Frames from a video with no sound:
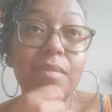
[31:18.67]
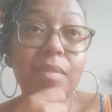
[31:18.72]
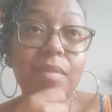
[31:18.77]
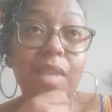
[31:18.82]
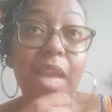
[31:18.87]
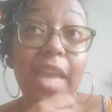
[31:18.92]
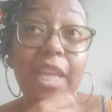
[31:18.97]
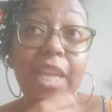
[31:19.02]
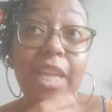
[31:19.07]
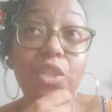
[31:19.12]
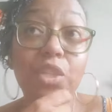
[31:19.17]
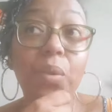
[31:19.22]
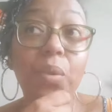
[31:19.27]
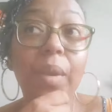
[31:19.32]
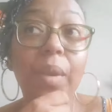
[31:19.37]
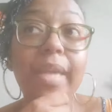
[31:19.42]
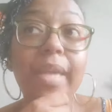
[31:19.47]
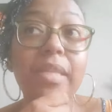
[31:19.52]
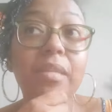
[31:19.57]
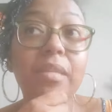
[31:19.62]
and it's
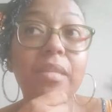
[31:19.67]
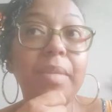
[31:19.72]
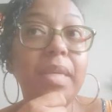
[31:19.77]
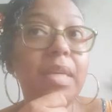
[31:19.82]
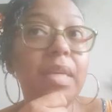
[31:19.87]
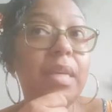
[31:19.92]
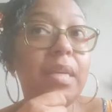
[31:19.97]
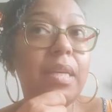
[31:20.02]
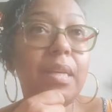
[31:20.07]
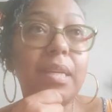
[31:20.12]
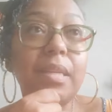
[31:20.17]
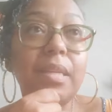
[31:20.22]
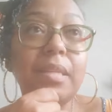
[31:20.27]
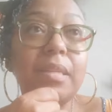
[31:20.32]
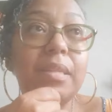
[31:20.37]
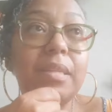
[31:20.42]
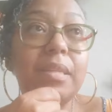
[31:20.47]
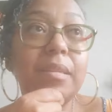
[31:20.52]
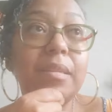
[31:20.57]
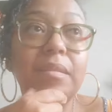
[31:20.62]
crazy
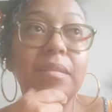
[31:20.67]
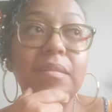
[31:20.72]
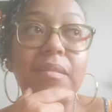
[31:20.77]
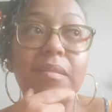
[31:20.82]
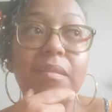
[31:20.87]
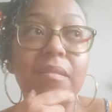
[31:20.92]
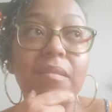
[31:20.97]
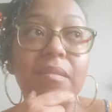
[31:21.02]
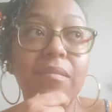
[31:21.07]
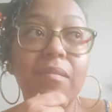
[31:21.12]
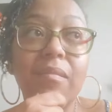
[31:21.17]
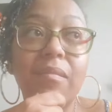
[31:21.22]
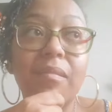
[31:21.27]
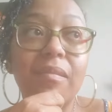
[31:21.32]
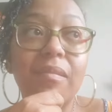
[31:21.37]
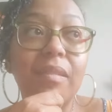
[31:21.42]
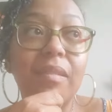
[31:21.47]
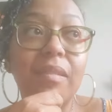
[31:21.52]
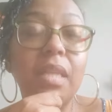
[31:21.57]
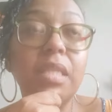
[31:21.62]
because
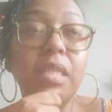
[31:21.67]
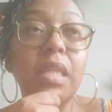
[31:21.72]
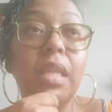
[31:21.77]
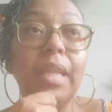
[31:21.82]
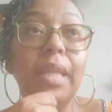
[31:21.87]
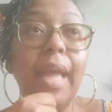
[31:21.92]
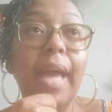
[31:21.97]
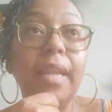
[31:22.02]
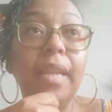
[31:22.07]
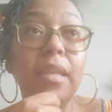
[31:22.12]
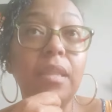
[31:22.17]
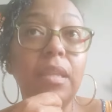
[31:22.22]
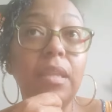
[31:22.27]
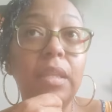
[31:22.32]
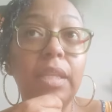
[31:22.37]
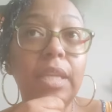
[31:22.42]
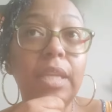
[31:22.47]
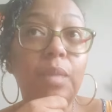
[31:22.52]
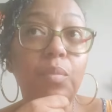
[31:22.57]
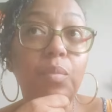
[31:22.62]
it's a lot of the
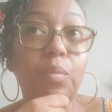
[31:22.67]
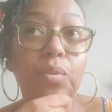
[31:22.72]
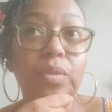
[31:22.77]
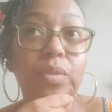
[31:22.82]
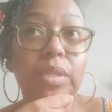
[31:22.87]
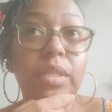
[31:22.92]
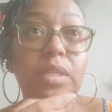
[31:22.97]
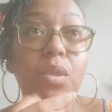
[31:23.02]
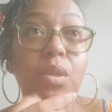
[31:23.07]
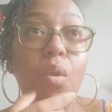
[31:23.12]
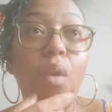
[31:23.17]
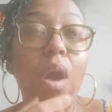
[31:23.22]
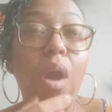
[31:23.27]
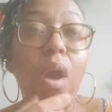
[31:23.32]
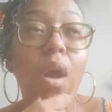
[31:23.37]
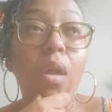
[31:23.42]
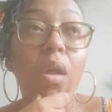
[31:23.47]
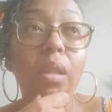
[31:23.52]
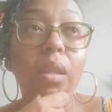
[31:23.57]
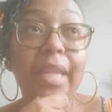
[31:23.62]
liberals and
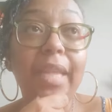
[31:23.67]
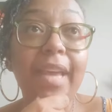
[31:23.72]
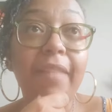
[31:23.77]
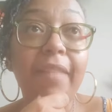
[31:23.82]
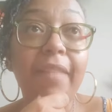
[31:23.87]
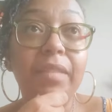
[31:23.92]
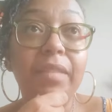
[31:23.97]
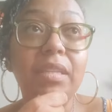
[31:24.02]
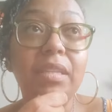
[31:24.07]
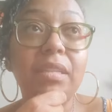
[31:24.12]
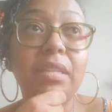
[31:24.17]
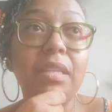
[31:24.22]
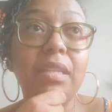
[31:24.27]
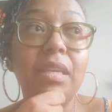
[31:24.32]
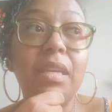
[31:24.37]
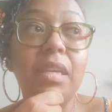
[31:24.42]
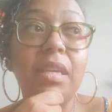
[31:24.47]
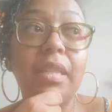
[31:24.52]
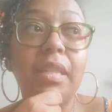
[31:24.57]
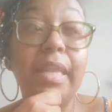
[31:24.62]
so-called leftists
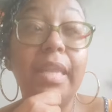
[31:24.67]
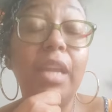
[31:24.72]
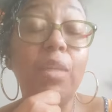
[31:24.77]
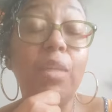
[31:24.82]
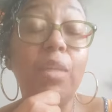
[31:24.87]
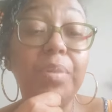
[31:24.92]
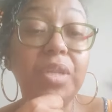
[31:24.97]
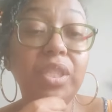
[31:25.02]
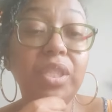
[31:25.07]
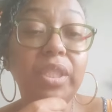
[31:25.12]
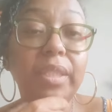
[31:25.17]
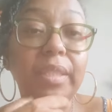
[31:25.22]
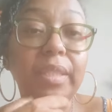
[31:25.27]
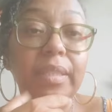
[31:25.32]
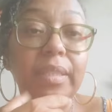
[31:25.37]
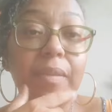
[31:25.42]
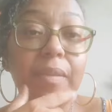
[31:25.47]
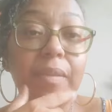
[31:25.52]
that are pushing it.